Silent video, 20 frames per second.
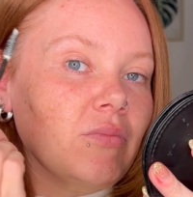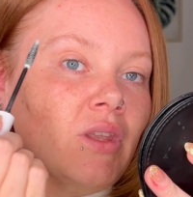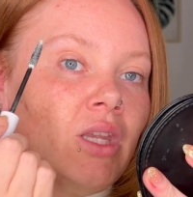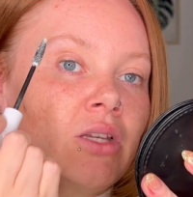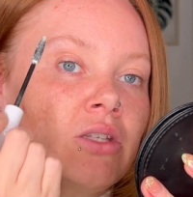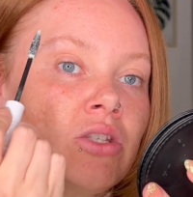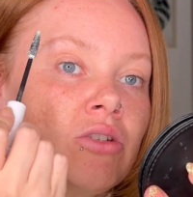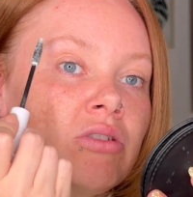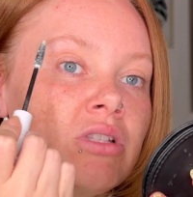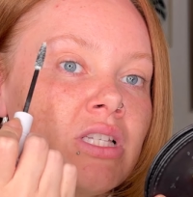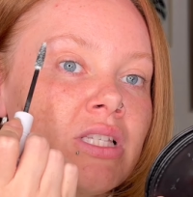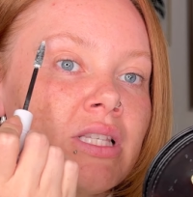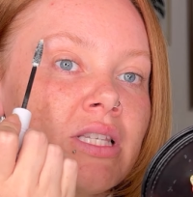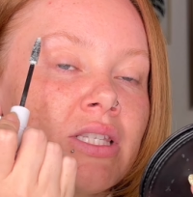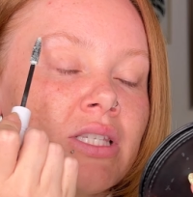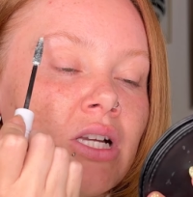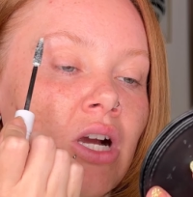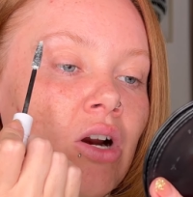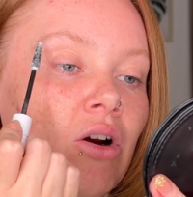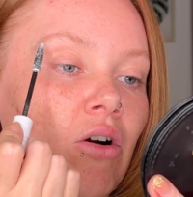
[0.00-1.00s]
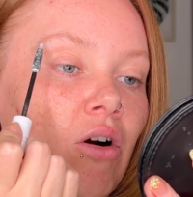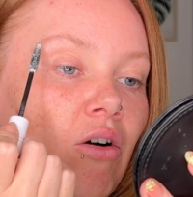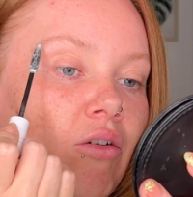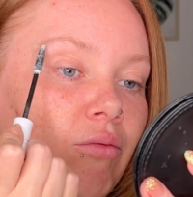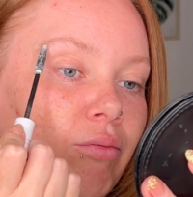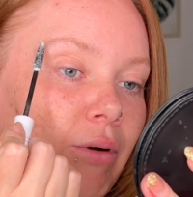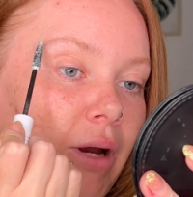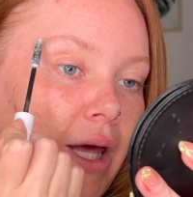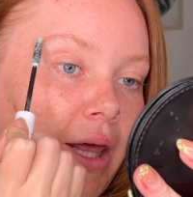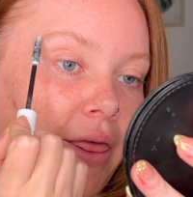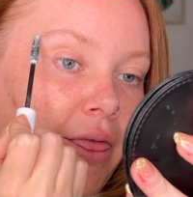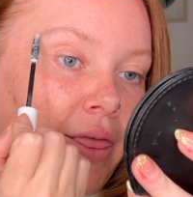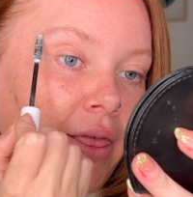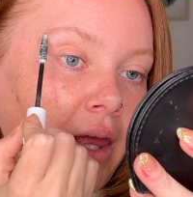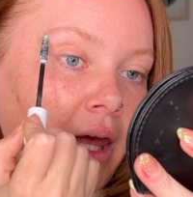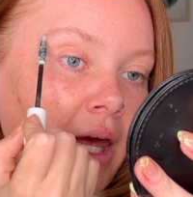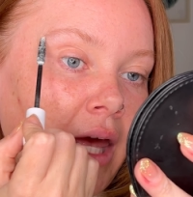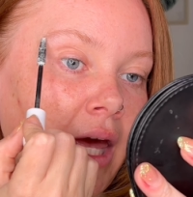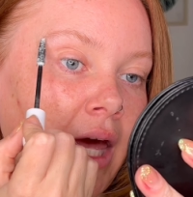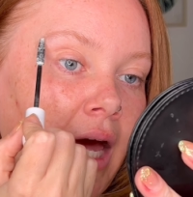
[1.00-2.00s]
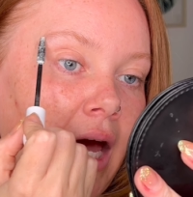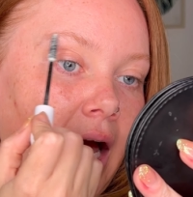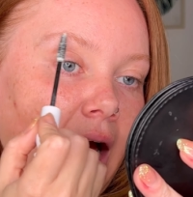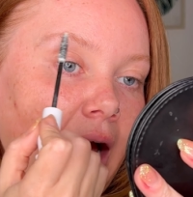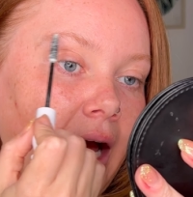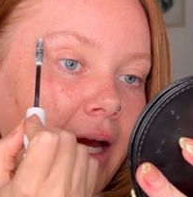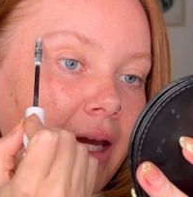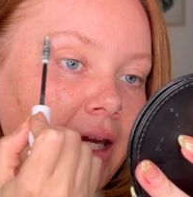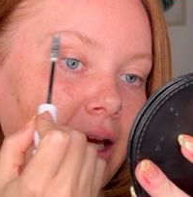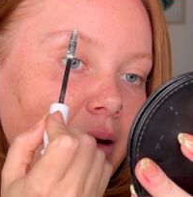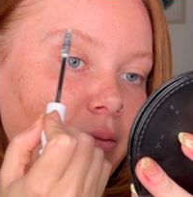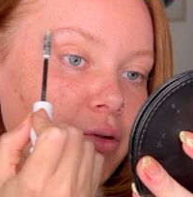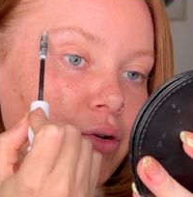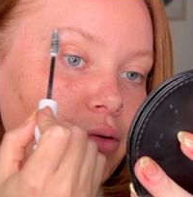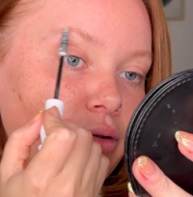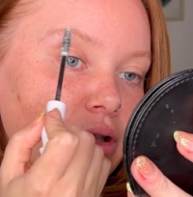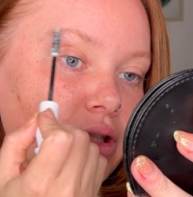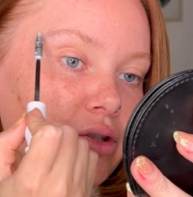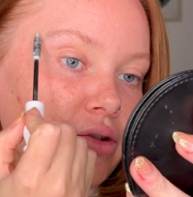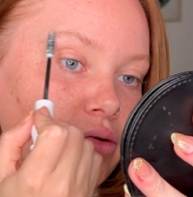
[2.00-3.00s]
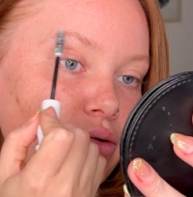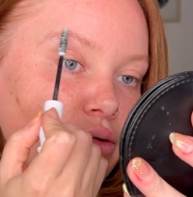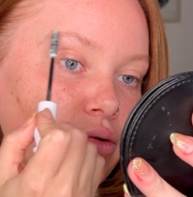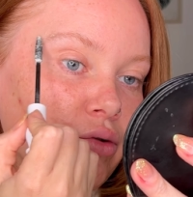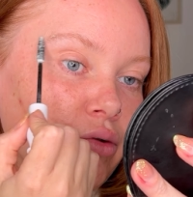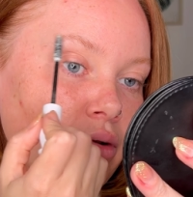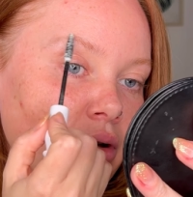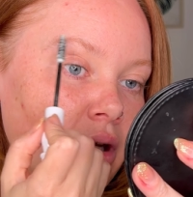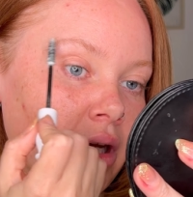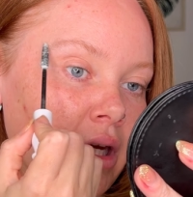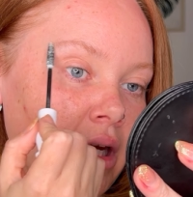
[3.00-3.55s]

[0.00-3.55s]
So to start off with, I am going to